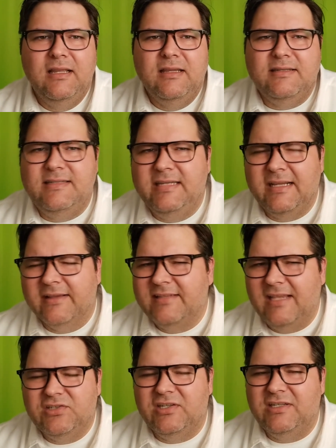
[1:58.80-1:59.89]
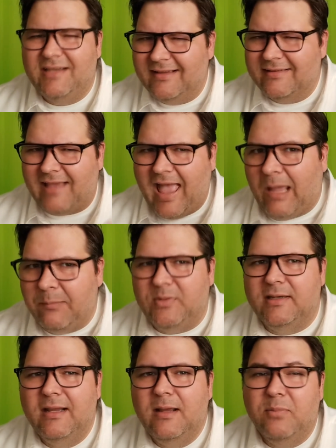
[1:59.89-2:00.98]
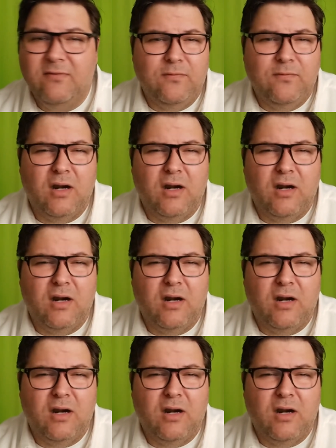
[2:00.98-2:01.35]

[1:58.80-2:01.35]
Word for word: decussation does happen, but far